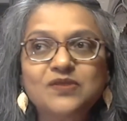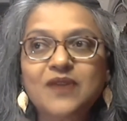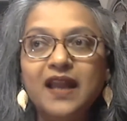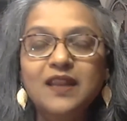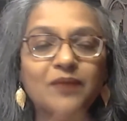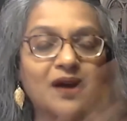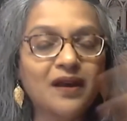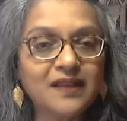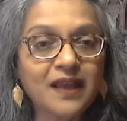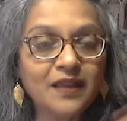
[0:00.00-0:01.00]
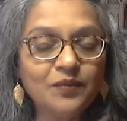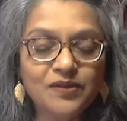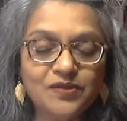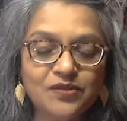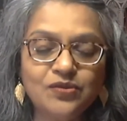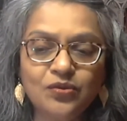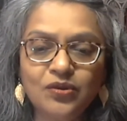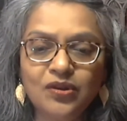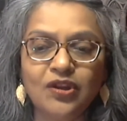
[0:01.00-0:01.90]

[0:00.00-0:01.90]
So anima and animus. So